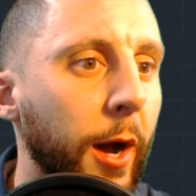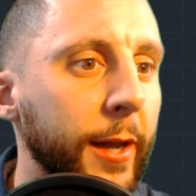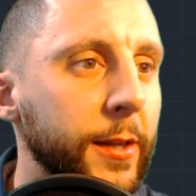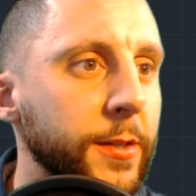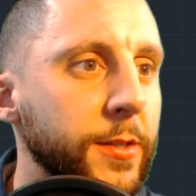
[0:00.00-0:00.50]
I
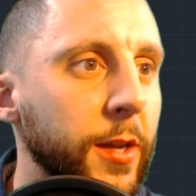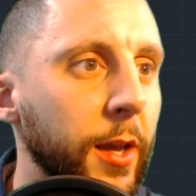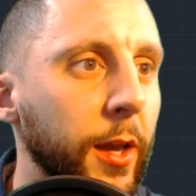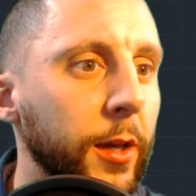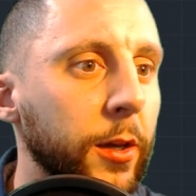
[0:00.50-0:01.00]
can
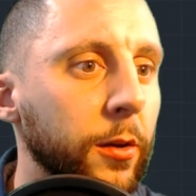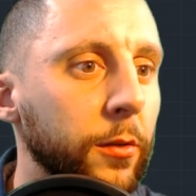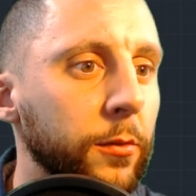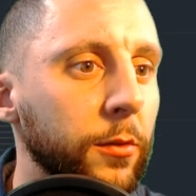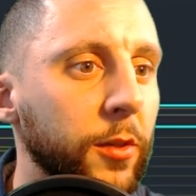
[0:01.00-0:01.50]
take
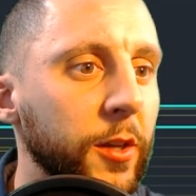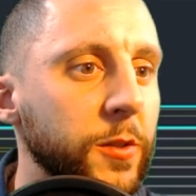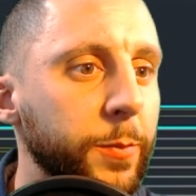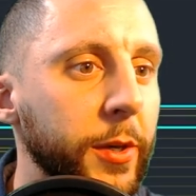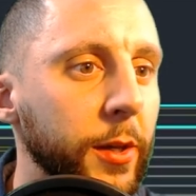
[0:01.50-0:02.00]

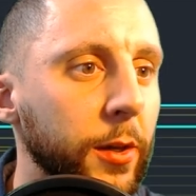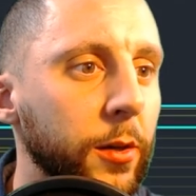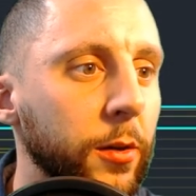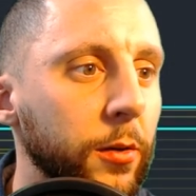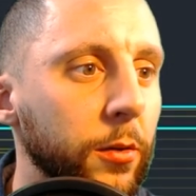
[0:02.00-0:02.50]
this peak